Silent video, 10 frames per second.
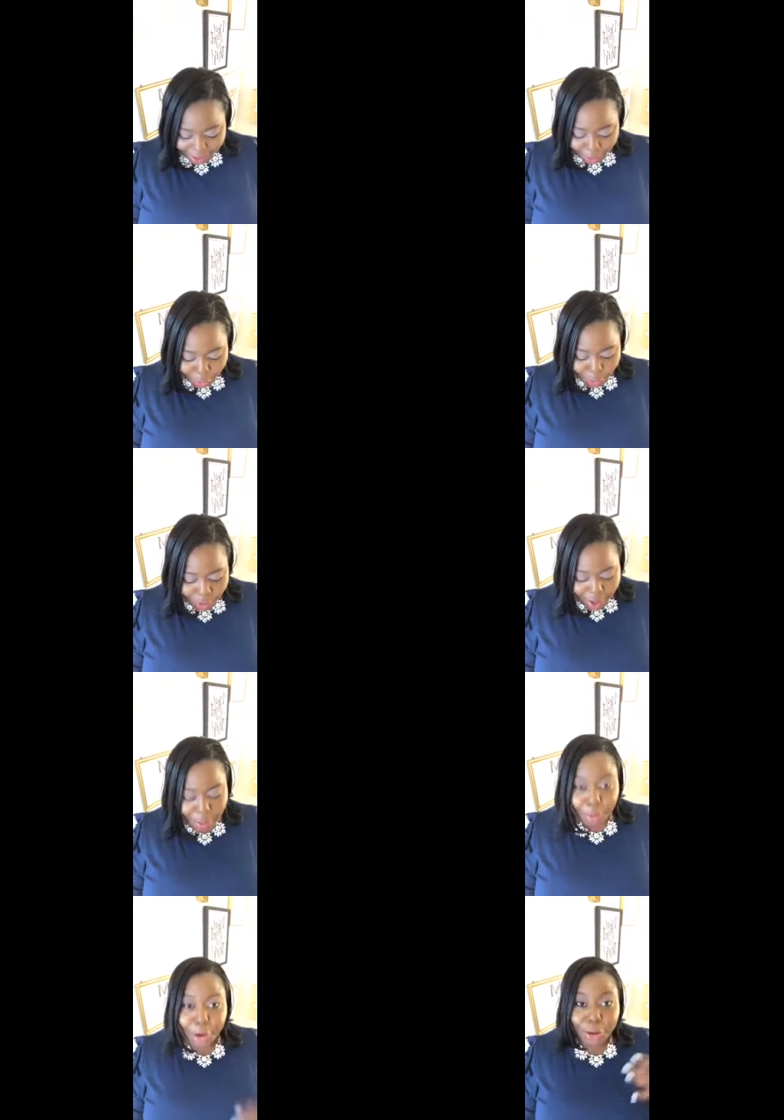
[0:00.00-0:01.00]
so
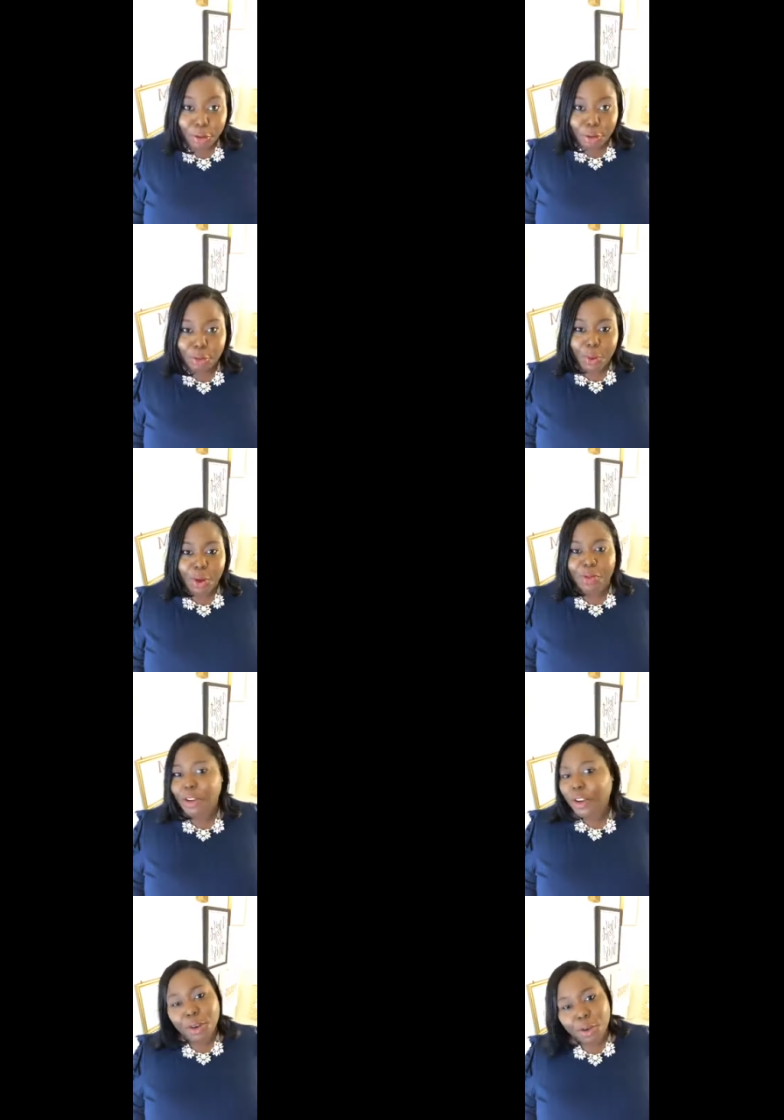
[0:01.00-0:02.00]
per usual, if you
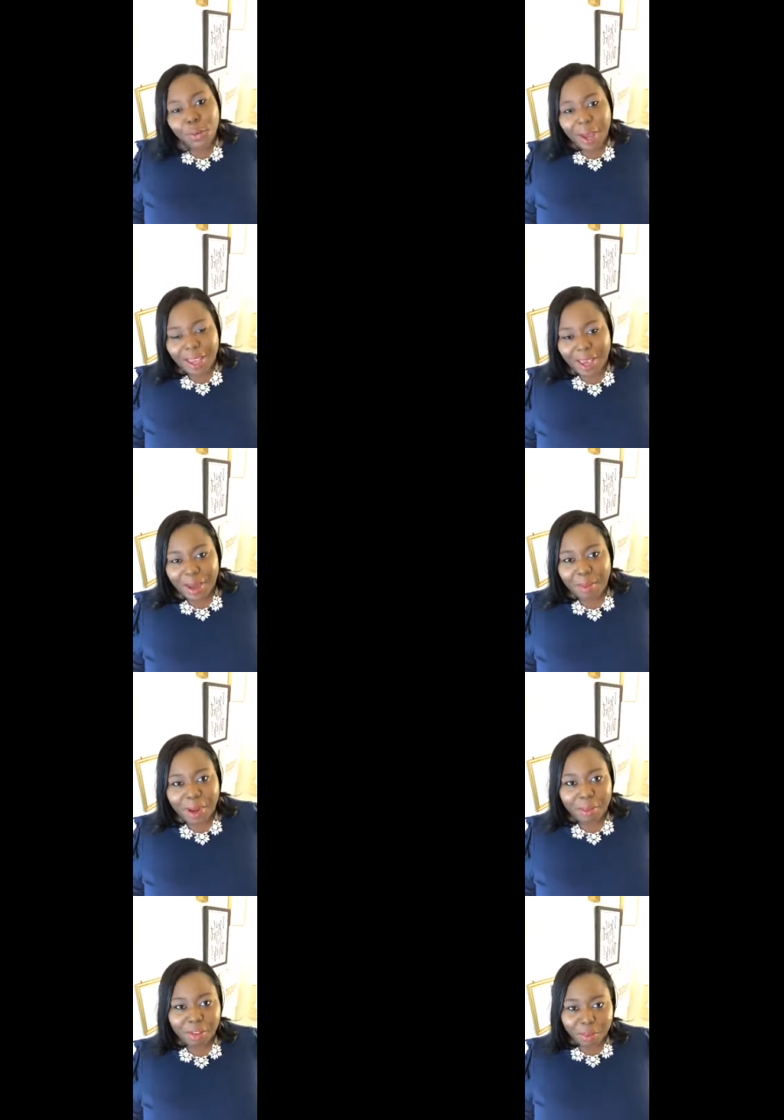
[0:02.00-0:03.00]
don't know who I am, my
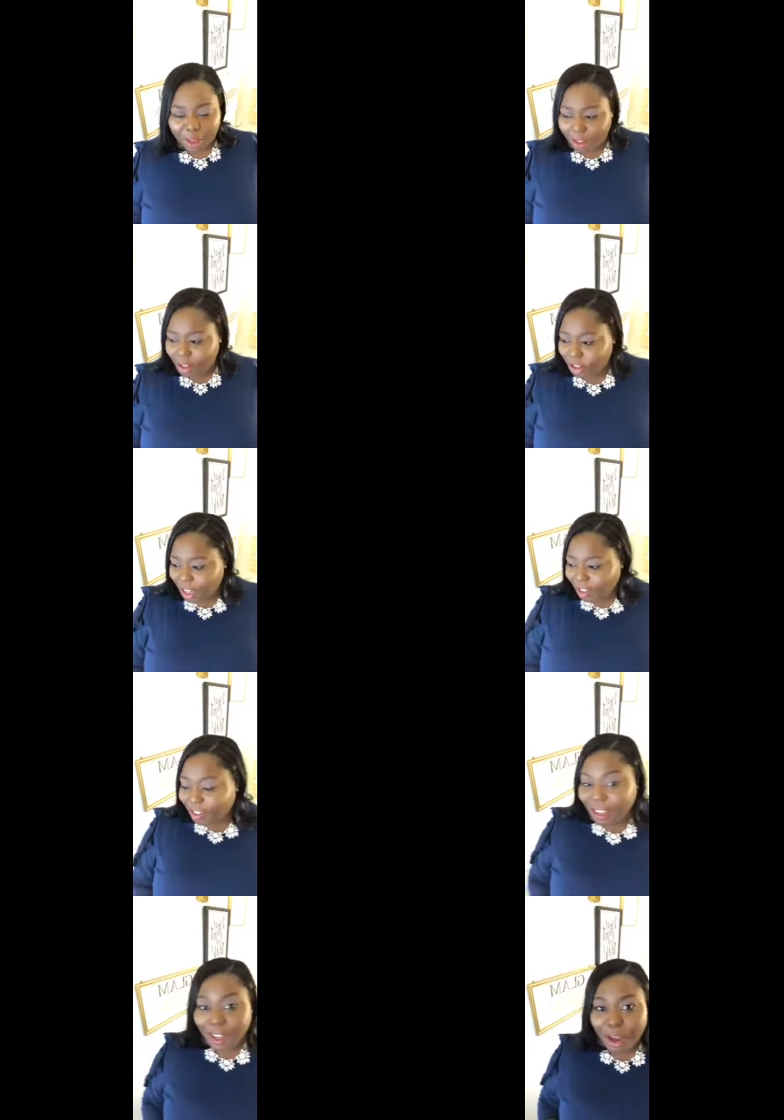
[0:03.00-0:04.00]
name is Melissa Jakes,
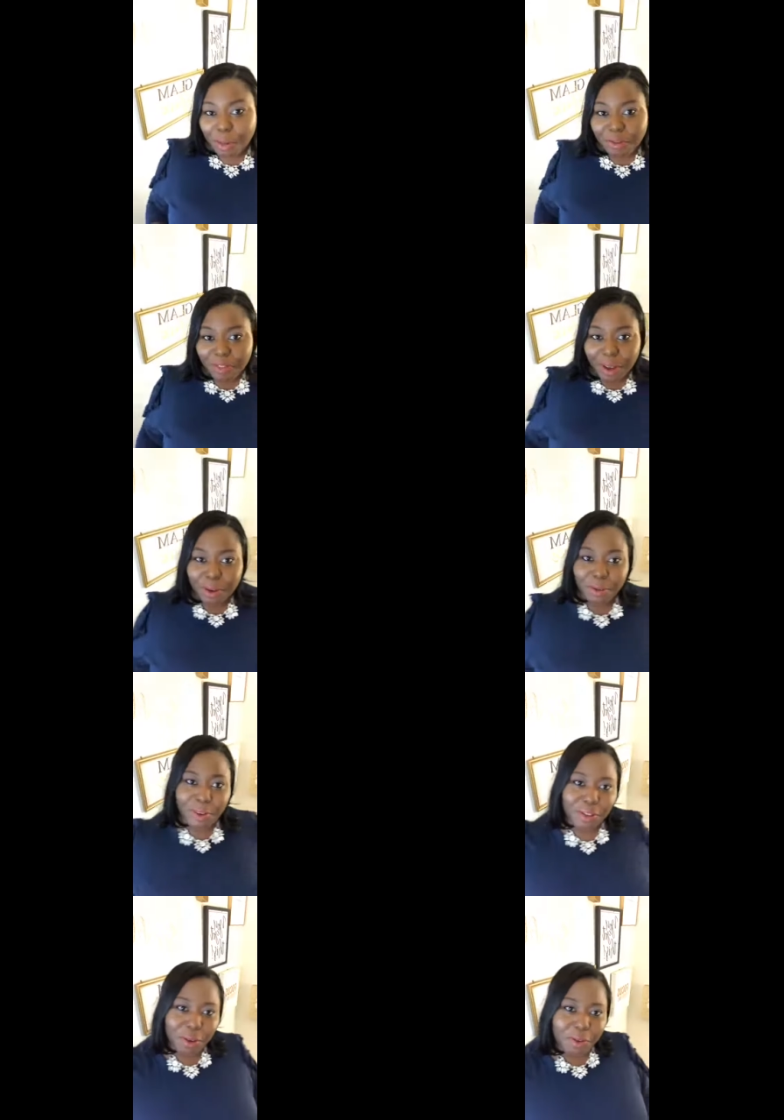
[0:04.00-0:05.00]
C E O and founder of
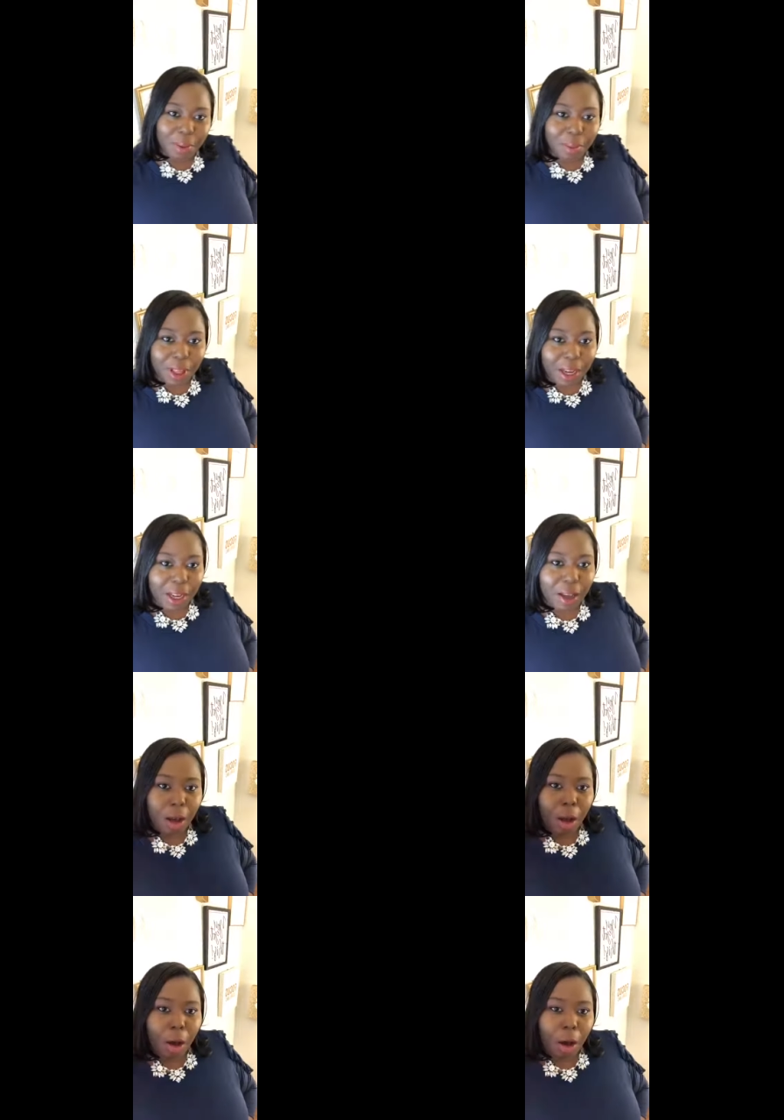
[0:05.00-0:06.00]
Rescue Event Planning,
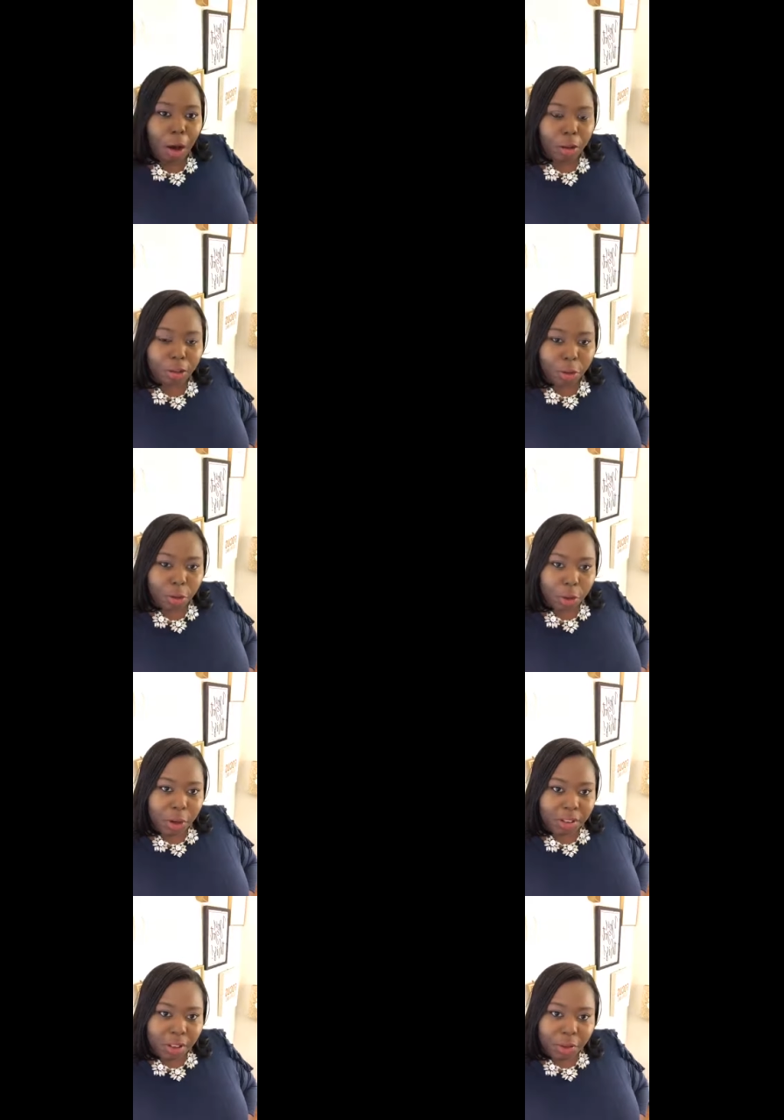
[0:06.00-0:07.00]
also known
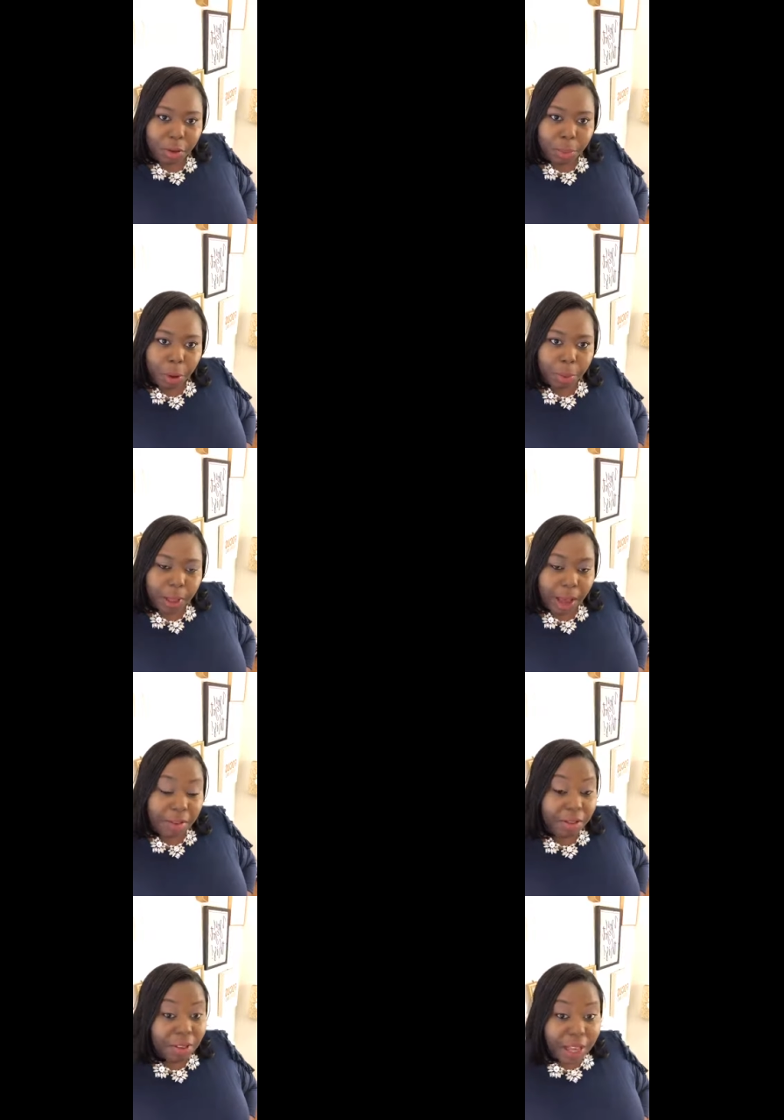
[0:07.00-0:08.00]
as Olivia Pope Live
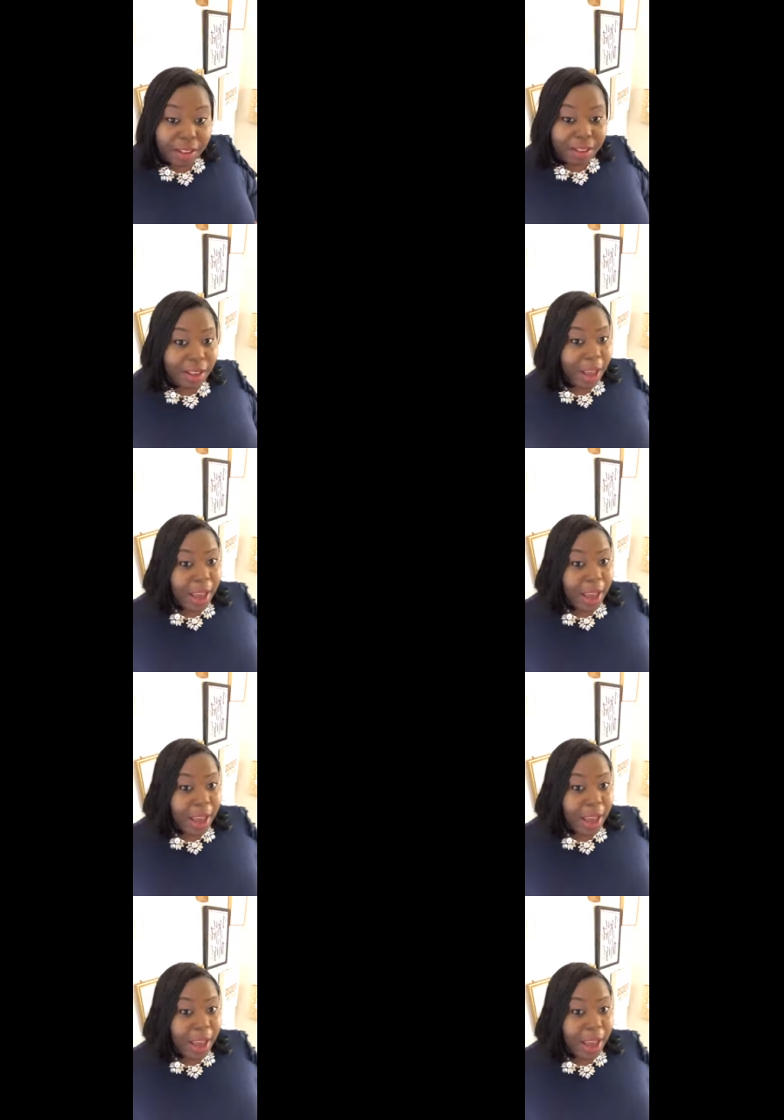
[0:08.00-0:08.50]
Events.